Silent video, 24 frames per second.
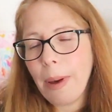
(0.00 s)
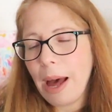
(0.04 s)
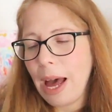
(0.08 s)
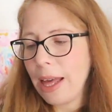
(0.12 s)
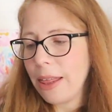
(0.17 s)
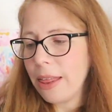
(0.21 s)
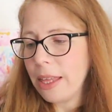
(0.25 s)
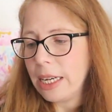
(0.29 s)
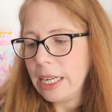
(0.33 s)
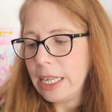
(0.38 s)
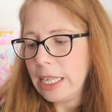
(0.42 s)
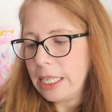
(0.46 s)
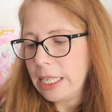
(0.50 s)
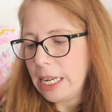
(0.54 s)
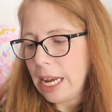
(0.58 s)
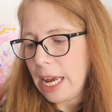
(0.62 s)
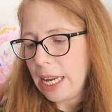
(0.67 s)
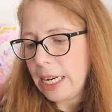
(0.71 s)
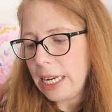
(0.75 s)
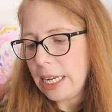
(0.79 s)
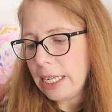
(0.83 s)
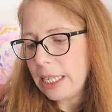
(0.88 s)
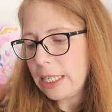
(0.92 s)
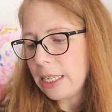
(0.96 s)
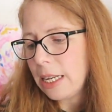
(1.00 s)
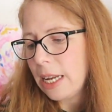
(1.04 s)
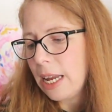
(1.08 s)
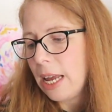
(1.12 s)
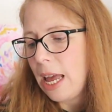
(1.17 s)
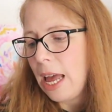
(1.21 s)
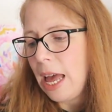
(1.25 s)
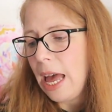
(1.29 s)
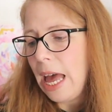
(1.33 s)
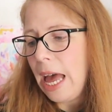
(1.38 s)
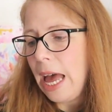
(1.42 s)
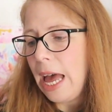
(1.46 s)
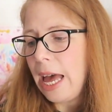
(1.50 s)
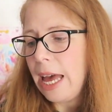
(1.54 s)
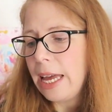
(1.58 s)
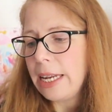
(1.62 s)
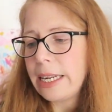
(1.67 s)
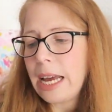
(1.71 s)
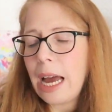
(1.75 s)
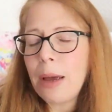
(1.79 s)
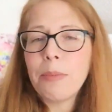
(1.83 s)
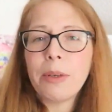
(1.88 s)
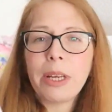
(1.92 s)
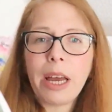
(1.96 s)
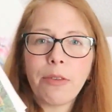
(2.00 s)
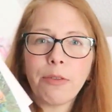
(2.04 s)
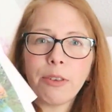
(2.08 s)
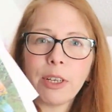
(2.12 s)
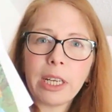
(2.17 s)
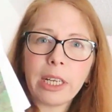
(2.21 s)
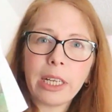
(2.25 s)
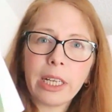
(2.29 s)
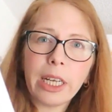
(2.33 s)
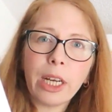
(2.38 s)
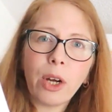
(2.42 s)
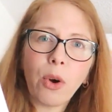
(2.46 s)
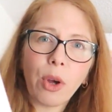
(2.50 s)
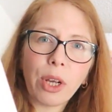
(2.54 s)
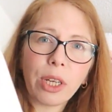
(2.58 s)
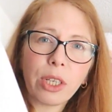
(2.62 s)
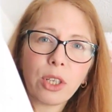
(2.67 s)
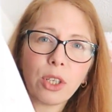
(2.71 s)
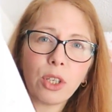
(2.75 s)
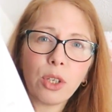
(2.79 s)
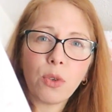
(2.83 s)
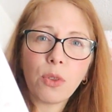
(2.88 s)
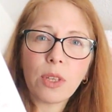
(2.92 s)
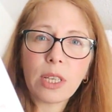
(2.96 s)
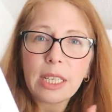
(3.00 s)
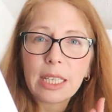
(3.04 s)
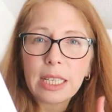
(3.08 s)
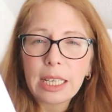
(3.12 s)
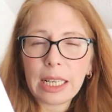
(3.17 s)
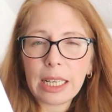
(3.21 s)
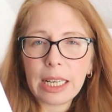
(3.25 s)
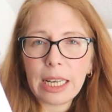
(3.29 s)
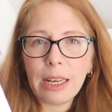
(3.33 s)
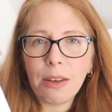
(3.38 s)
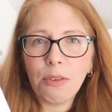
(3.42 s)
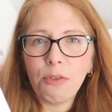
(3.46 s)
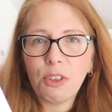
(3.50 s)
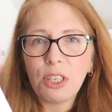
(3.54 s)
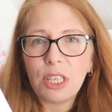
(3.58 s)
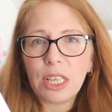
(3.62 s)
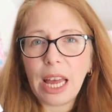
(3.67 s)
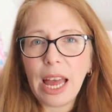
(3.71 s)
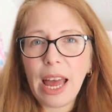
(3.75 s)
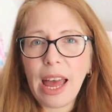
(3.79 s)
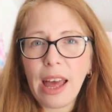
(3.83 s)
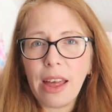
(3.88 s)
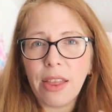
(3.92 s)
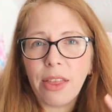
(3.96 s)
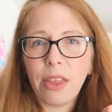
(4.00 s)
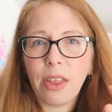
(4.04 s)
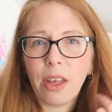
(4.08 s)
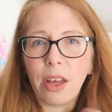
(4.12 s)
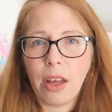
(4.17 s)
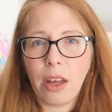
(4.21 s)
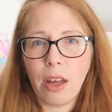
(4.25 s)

by the Knit Edit. And I'm definitely going to do the sleeves and